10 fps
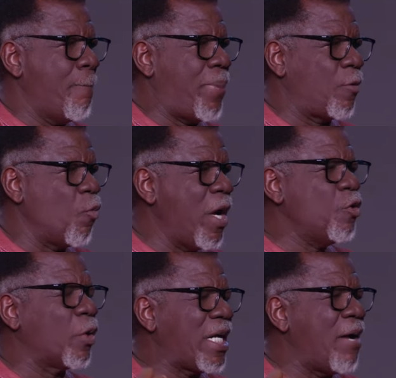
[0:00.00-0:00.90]
But when
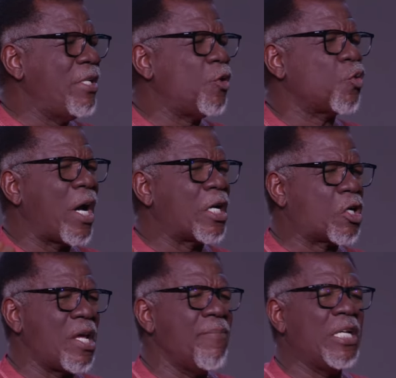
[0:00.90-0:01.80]
you come into
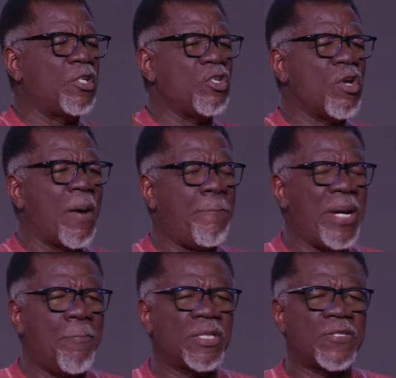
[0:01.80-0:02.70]
agreement and you are
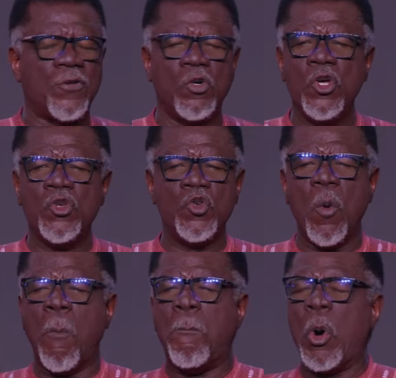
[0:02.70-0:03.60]
purposeful,
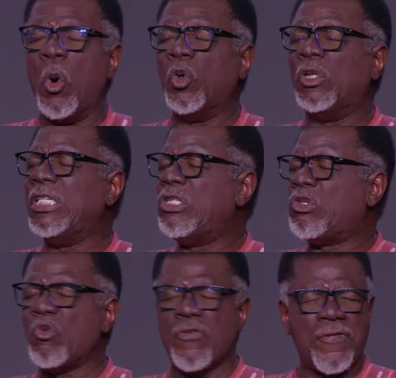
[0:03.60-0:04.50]
you boldly
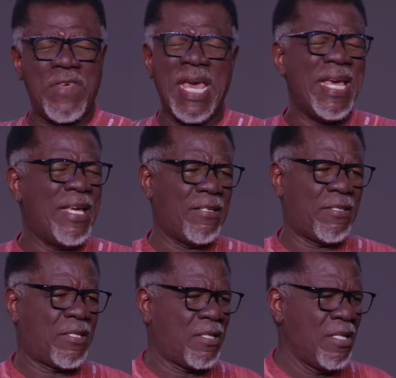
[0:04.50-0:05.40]
do
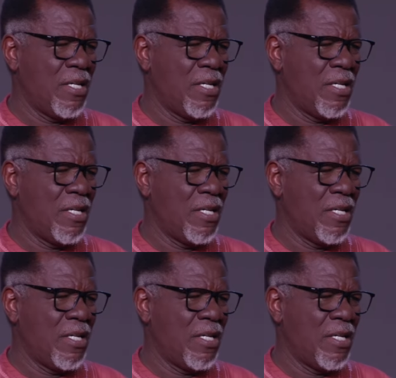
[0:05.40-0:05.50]
things.